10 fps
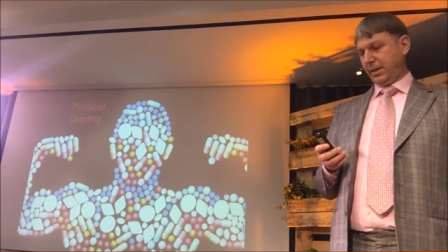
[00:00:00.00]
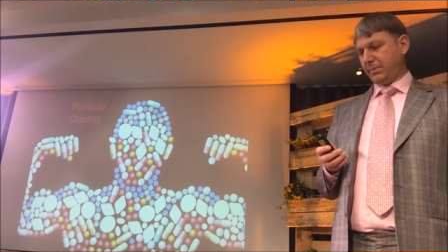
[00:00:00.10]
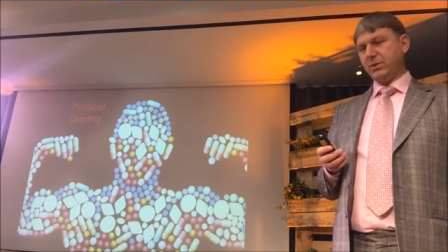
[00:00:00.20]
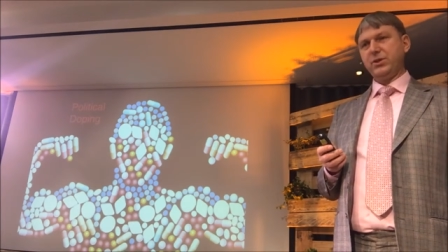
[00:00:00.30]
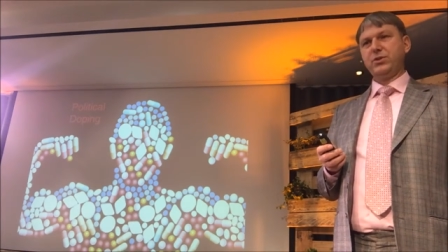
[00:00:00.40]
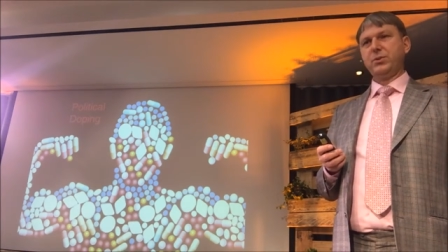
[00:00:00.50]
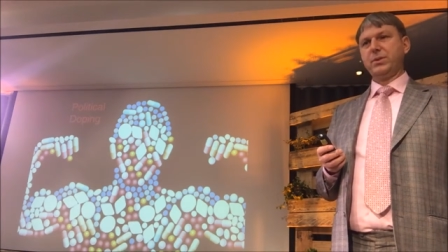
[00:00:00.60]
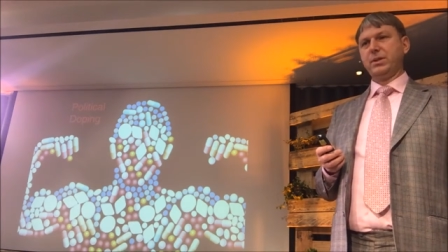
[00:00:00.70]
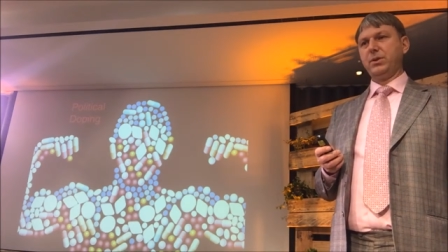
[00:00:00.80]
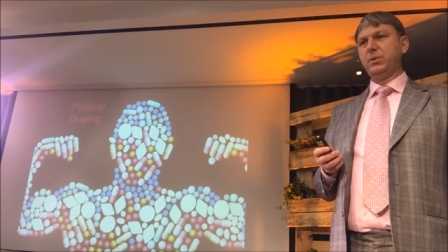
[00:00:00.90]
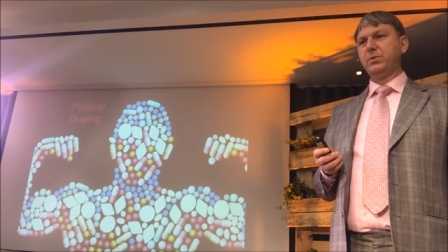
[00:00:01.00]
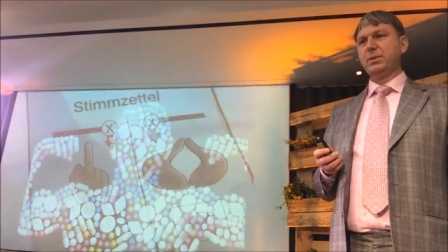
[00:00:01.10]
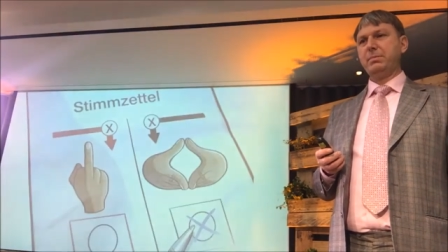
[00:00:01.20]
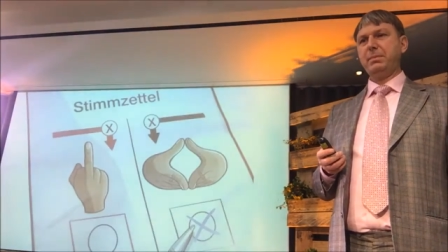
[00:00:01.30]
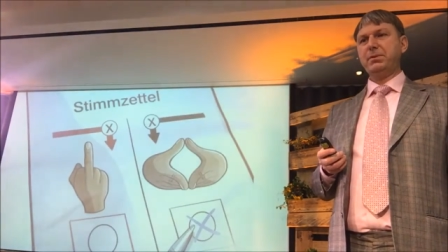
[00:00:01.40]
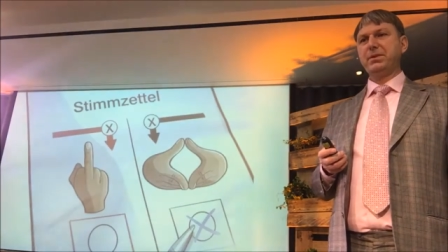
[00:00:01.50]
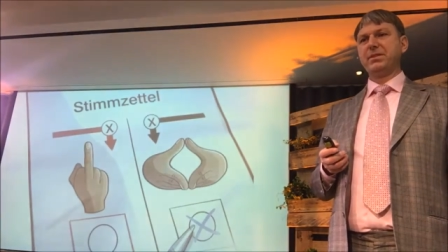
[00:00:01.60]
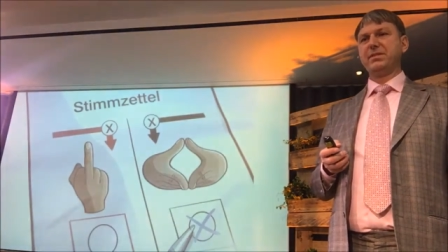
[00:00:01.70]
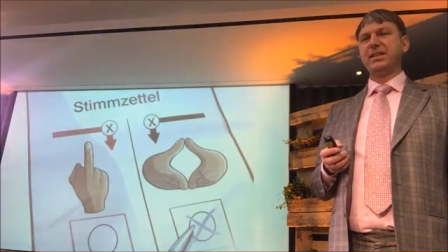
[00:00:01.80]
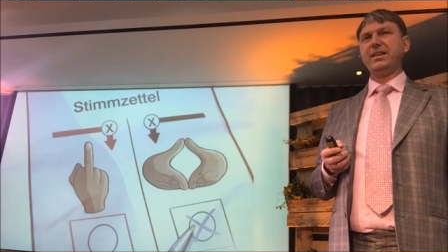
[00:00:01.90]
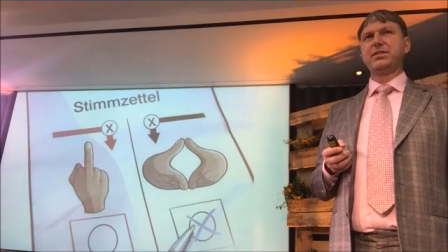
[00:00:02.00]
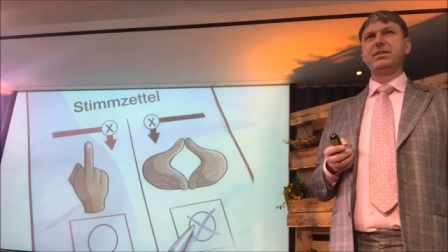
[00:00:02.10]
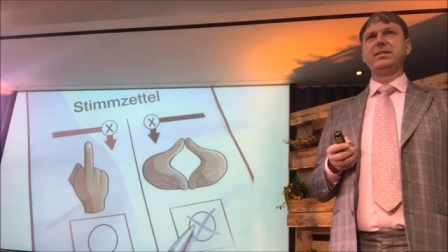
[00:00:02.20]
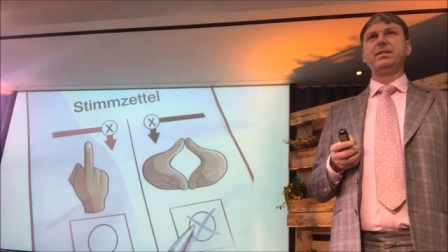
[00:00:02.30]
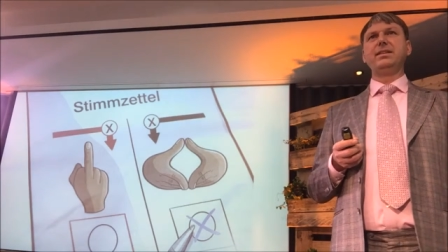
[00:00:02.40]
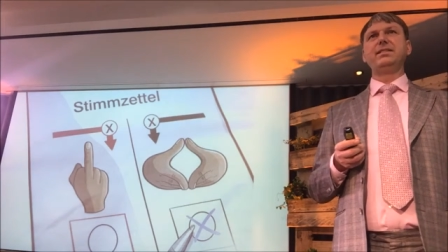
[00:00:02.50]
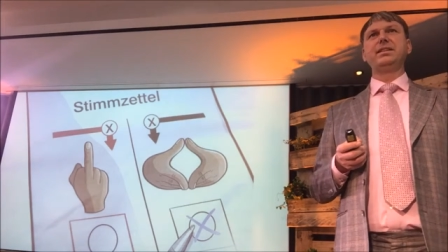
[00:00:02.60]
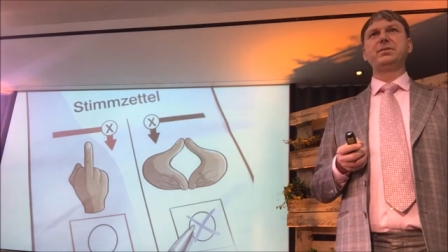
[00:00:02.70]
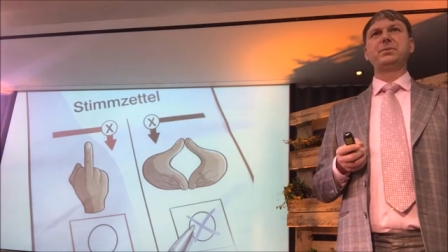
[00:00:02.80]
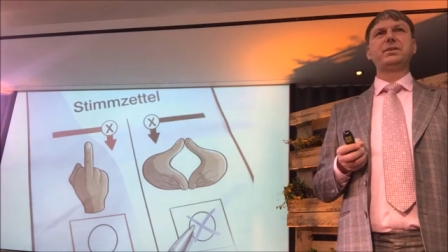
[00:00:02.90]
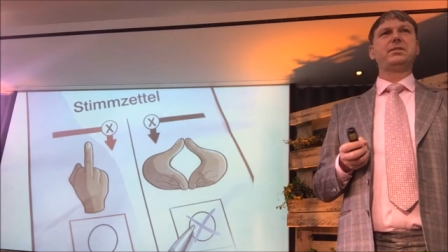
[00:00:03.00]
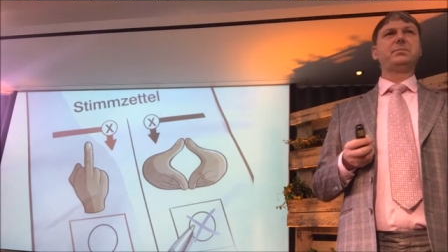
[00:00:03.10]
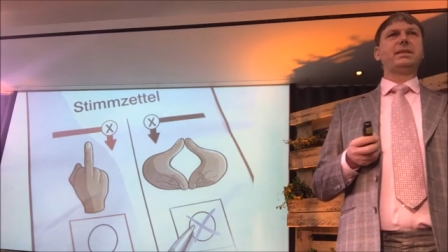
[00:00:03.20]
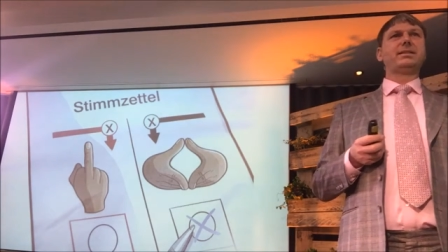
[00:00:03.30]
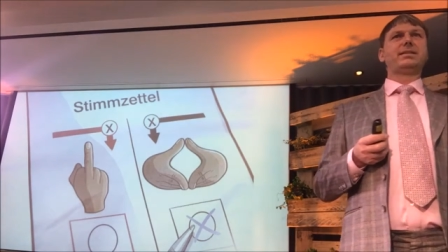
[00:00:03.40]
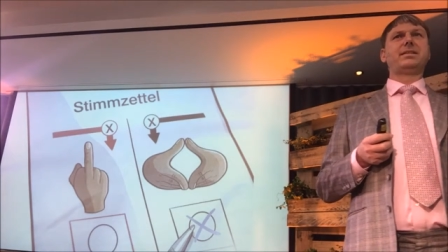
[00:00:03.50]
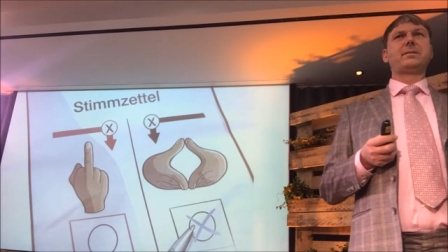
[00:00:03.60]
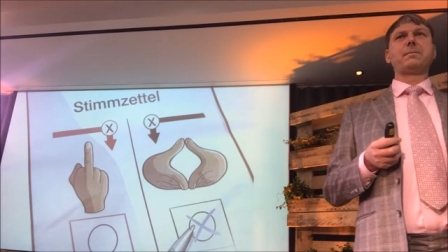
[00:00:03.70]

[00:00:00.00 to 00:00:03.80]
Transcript: I'm not sure who remembers actually this advertisement.